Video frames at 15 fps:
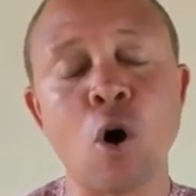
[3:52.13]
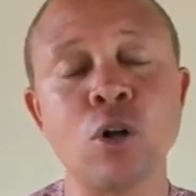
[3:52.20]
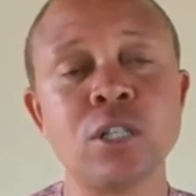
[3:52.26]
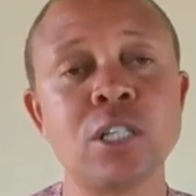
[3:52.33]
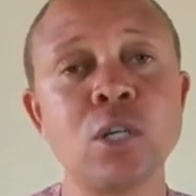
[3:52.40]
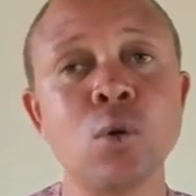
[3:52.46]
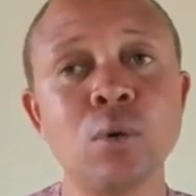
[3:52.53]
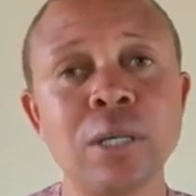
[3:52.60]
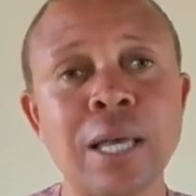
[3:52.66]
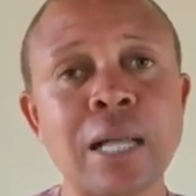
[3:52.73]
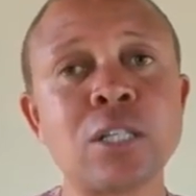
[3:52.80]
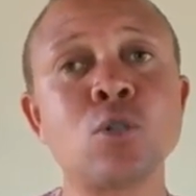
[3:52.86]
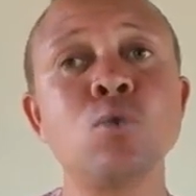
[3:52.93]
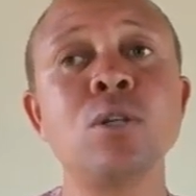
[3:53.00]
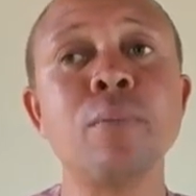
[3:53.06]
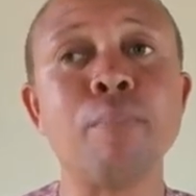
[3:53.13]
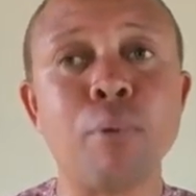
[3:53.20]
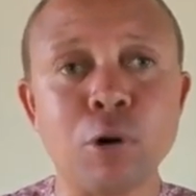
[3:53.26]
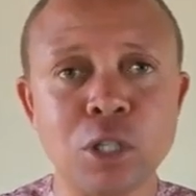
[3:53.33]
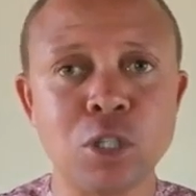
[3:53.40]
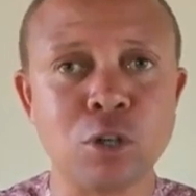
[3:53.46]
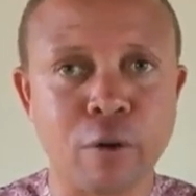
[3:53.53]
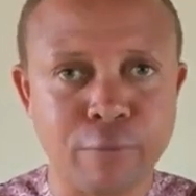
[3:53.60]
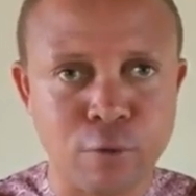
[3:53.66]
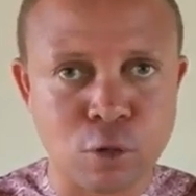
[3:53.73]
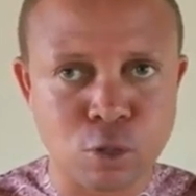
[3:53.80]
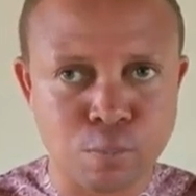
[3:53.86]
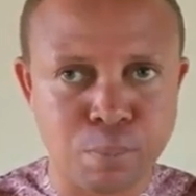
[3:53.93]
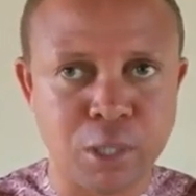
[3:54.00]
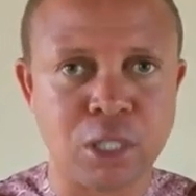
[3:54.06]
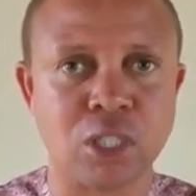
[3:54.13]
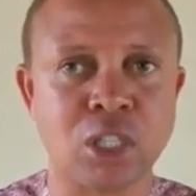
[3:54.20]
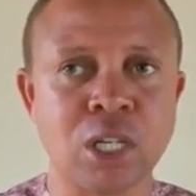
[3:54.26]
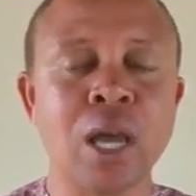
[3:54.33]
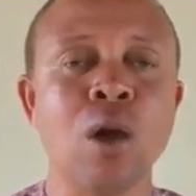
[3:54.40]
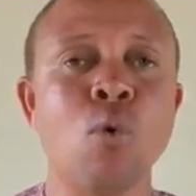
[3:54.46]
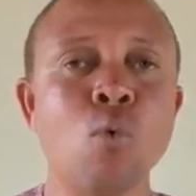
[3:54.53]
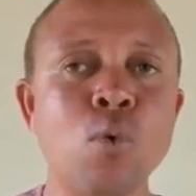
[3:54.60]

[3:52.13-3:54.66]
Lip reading: until you get to the body of your speech,